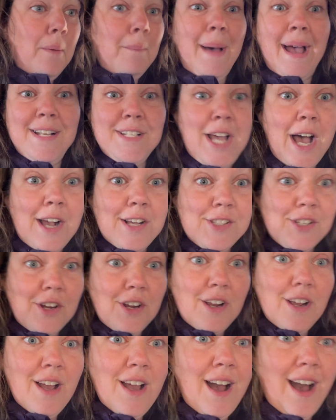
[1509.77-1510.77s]
my dogs
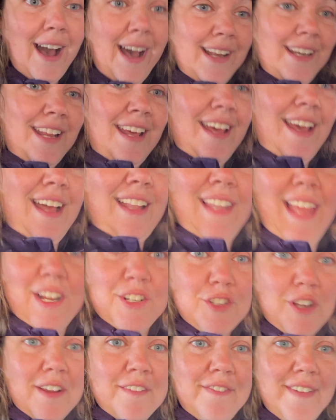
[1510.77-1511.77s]
are on an
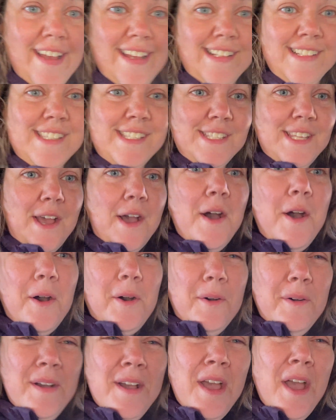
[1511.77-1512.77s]
electric fence, so
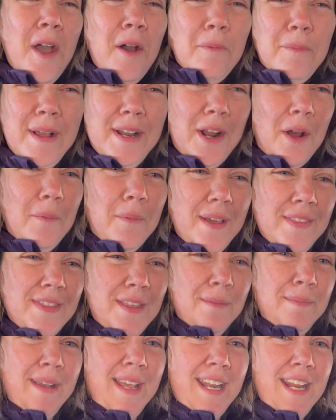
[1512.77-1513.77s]
we don't want
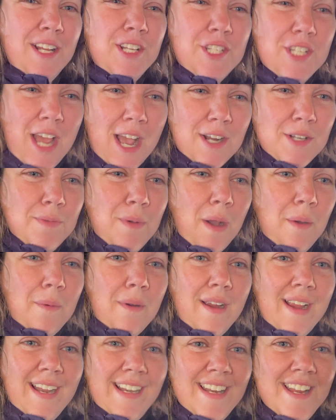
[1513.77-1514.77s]
them getting shocked while
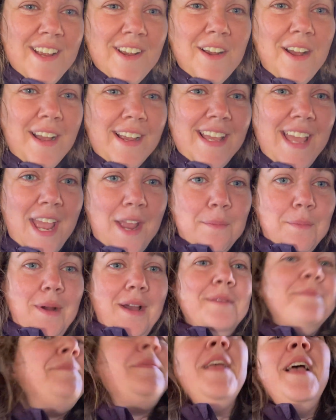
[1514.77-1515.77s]
we're in here on camera.